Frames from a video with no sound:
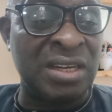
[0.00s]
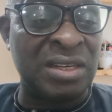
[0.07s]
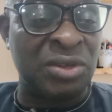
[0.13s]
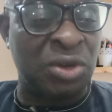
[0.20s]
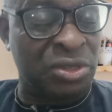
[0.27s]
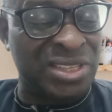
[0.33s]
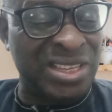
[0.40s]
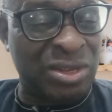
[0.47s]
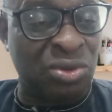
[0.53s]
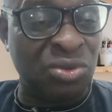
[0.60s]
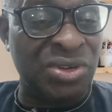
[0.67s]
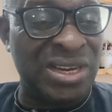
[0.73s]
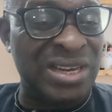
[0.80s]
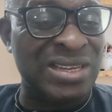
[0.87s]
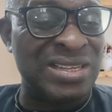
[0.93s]
not
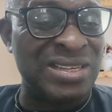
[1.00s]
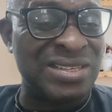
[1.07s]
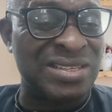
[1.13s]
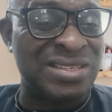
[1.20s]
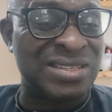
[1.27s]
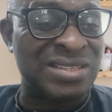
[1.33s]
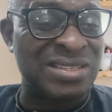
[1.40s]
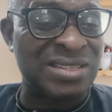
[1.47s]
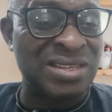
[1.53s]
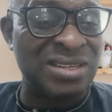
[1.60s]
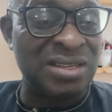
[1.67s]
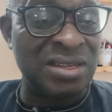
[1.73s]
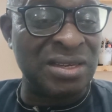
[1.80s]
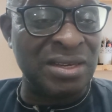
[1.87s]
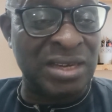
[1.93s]
included his
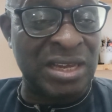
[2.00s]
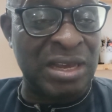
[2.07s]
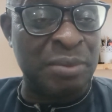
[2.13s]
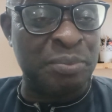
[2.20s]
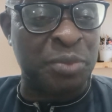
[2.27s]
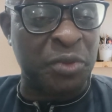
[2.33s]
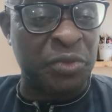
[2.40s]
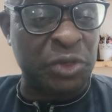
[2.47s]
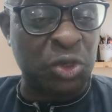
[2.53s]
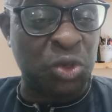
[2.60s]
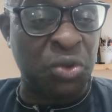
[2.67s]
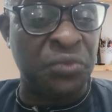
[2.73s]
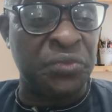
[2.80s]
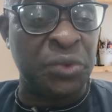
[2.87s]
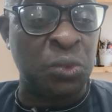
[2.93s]
name, Professor
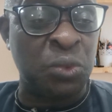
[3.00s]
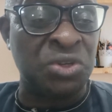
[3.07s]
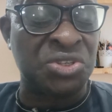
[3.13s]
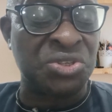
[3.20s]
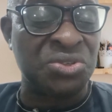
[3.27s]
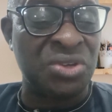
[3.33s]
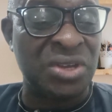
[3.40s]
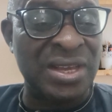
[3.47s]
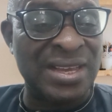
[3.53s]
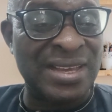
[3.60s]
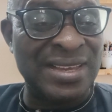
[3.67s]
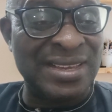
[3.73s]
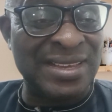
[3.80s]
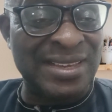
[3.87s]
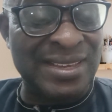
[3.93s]
Humphrey Nwosu,
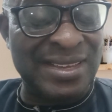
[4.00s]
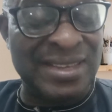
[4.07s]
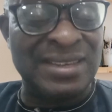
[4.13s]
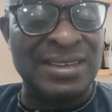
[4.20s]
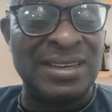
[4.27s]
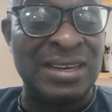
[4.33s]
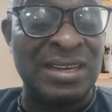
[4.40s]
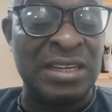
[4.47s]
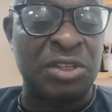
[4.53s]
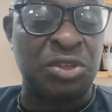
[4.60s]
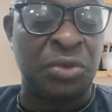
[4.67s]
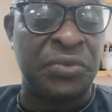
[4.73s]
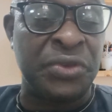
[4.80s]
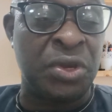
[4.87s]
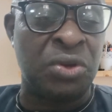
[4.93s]
in the list
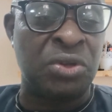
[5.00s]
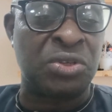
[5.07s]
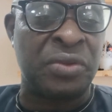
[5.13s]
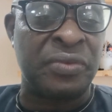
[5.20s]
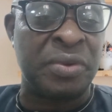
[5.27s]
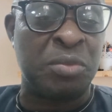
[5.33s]
of heroes of